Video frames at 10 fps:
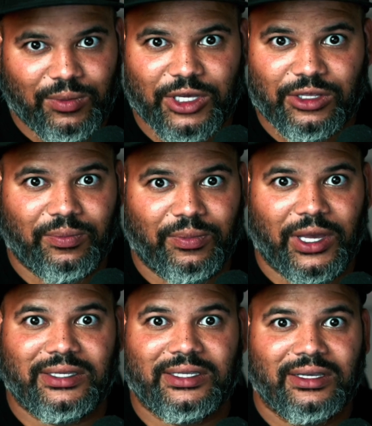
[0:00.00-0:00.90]
much the
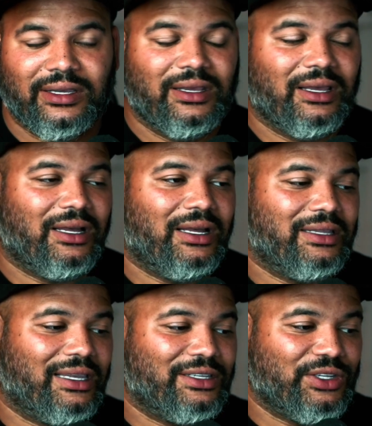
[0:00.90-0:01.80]
best
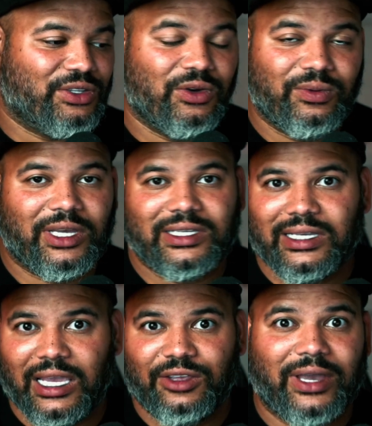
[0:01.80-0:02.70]
thing to do, because
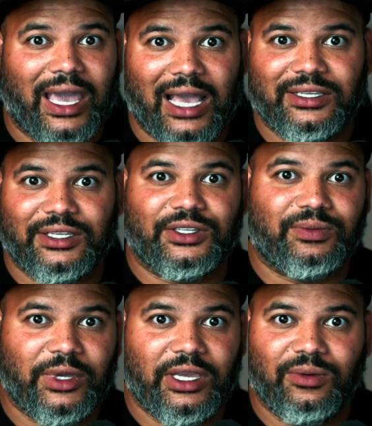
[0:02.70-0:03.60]
again, you get access to
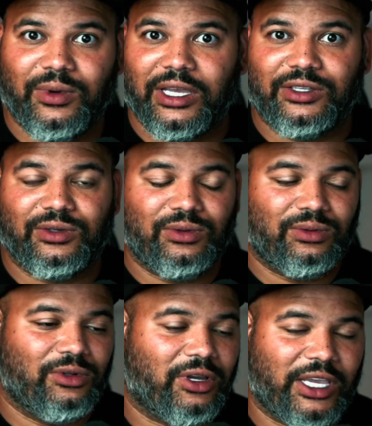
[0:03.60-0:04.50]
me. We get to
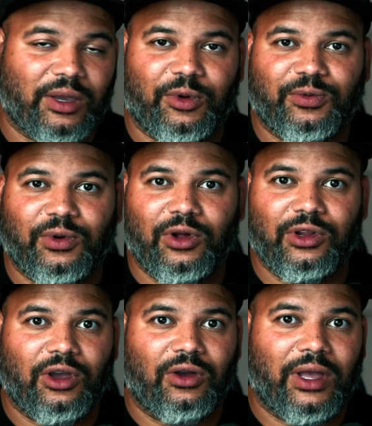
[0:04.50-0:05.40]
look at your
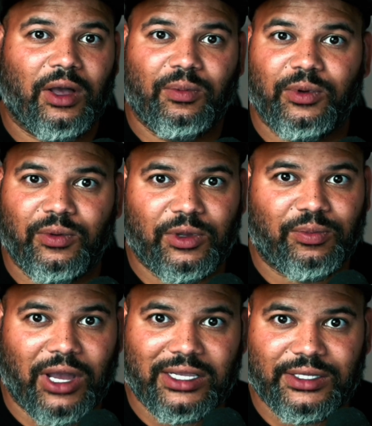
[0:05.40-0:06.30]
portfolio, help you with the
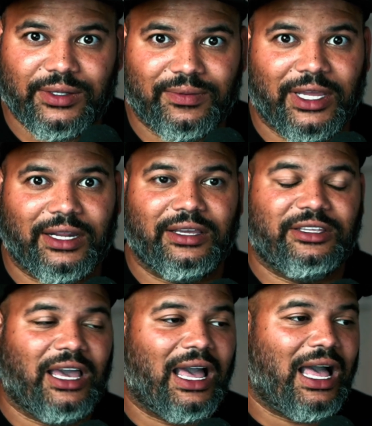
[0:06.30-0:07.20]
process of getting a
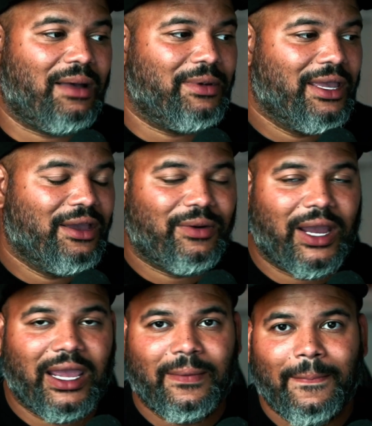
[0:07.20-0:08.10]
job,
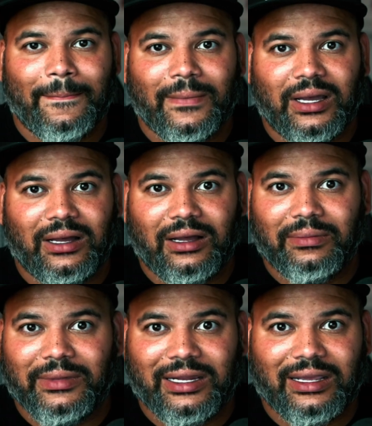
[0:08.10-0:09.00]
right?
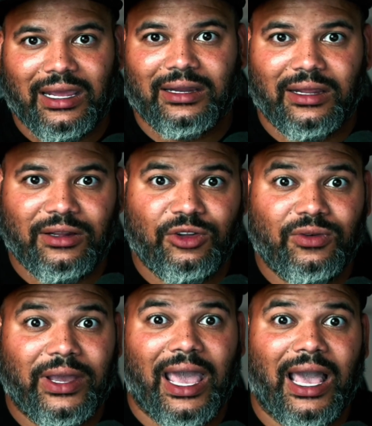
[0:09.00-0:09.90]
And again, you
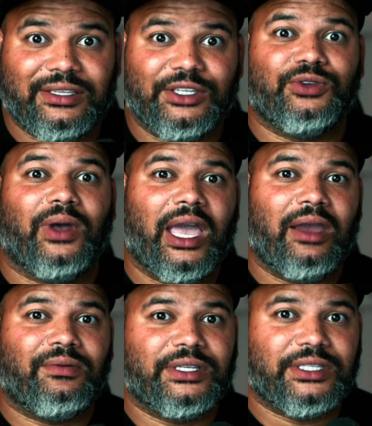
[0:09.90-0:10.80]
get access to
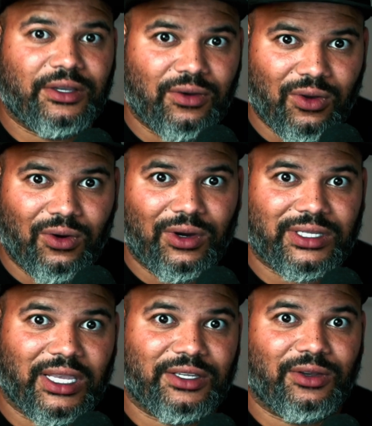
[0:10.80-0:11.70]
every single course
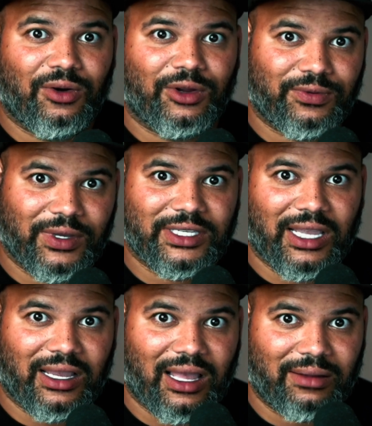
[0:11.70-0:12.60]
that's in
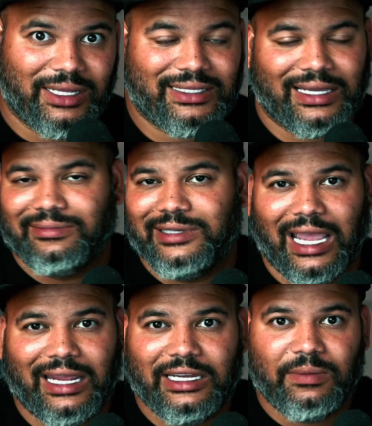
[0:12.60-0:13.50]
codingphase.com. That's like
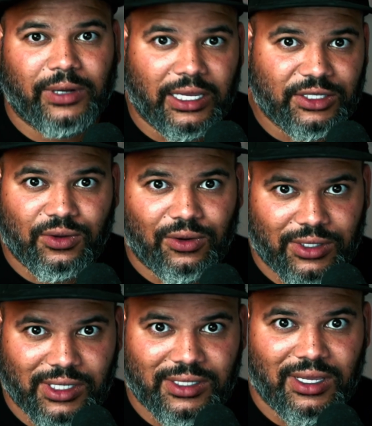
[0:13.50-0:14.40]
90 plus
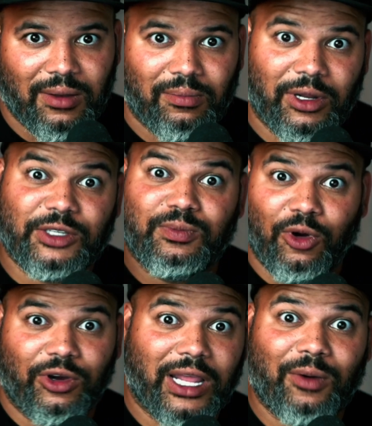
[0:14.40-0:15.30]
courses, plus
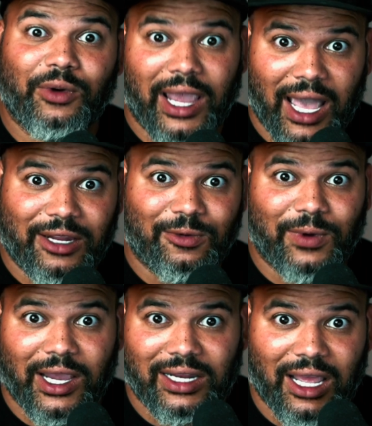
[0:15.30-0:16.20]
more that we're adding
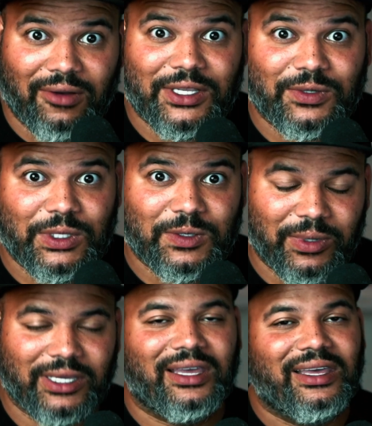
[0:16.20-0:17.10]
right now as we
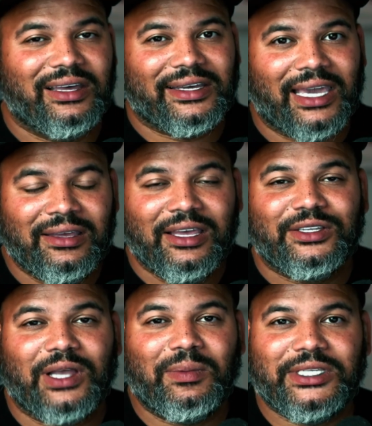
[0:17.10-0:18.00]
speak. Okay,
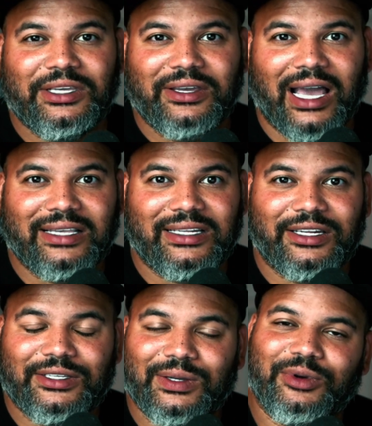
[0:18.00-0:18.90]
so I'm going to see you guys later.
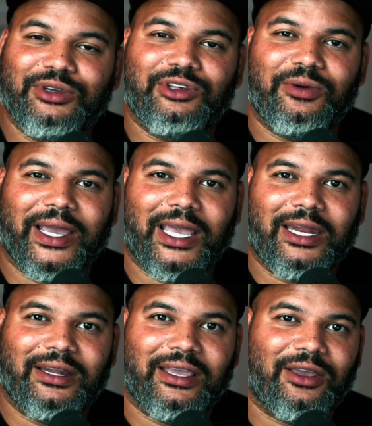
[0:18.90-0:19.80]
It's your boy Joe back at
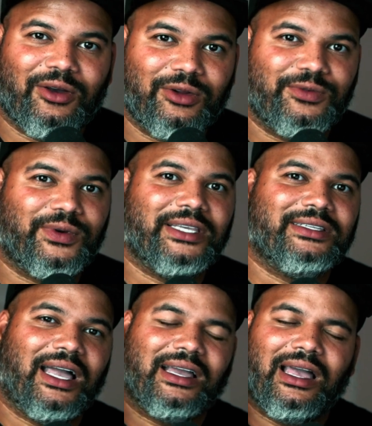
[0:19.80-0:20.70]
it again,
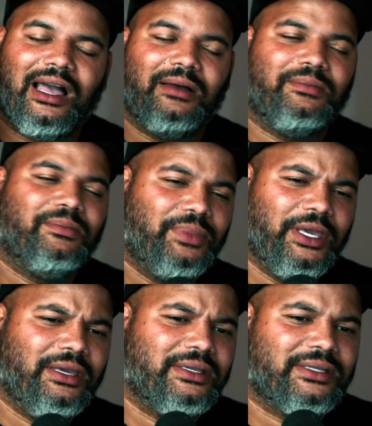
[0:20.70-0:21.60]
codingphase.com.
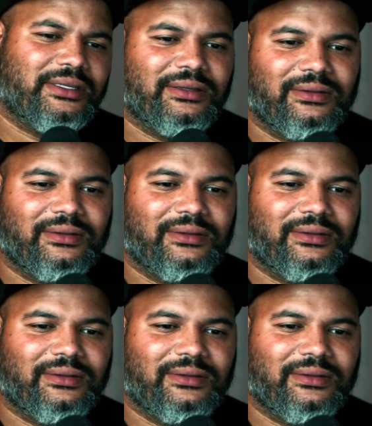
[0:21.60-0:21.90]
Peace.